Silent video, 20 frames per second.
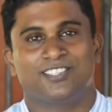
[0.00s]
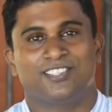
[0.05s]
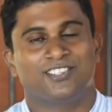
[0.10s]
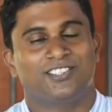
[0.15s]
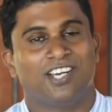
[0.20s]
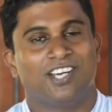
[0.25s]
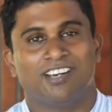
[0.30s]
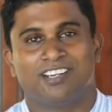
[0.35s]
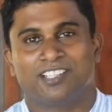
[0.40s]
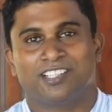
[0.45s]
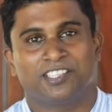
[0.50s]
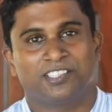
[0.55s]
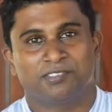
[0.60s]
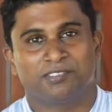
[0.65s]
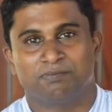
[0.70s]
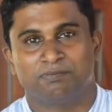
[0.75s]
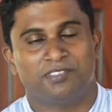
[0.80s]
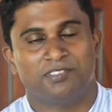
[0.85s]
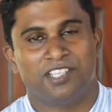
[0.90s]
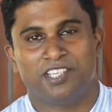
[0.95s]
Janaka,
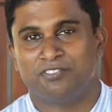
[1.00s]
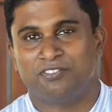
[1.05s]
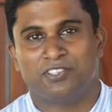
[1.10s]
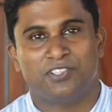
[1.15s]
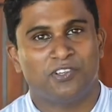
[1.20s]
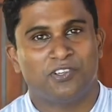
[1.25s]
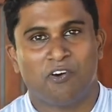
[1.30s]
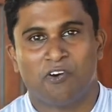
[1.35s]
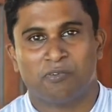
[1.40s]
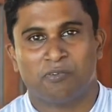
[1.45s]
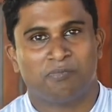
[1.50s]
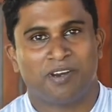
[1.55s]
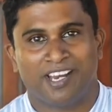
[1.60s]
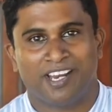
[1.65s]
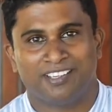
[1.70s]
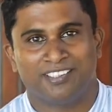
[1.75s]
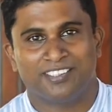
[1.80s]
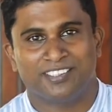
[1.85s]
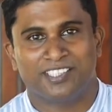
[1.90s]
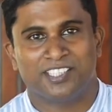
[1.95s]
if you don't
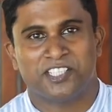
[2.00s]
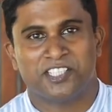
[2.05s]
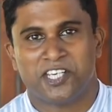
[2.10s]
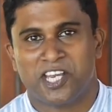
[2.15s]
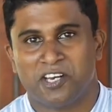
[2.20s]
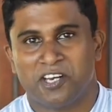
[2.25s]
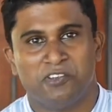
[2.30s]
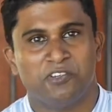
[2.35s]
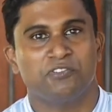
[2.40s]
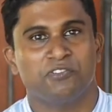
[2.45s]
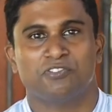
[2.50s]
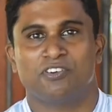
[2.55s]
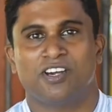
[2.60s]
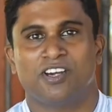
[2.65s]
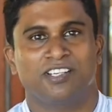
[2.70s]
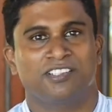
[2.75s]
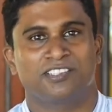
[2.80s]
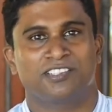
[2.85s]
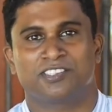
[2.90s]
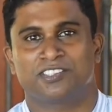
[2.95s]
mind, can you
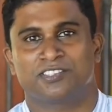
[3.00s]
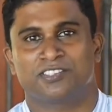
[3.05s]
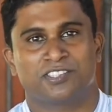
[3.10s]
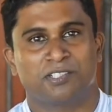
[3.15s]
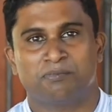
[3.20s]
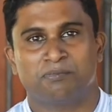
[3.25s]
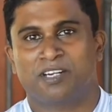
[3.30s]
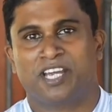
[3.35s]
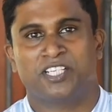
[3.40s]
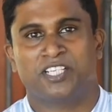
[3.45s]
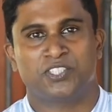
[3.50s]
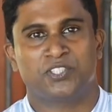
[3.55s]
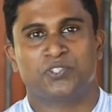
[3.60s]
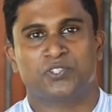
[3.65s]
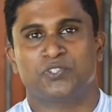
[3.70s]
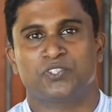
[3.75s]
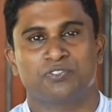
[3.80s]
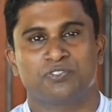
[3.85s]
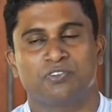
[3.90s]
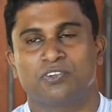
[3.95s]
find some nice
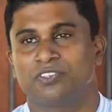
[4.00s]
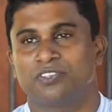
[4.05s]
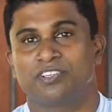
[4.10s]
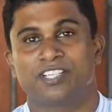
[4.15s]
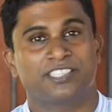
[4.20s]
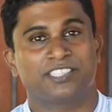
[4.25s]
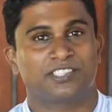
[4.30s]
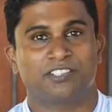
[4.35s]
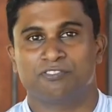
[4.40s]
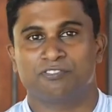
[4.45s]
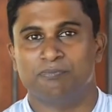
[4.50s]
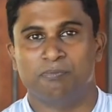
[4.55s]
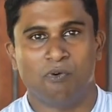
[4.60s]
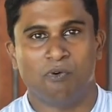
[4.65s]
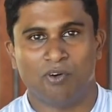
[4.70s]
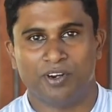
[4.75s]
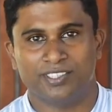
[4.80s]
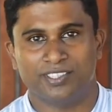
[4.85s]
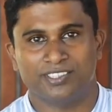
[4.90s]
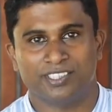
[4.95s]
shoes for the rest of
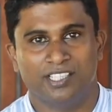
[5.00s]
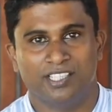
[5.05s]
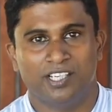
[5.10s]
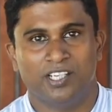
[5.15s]
boys?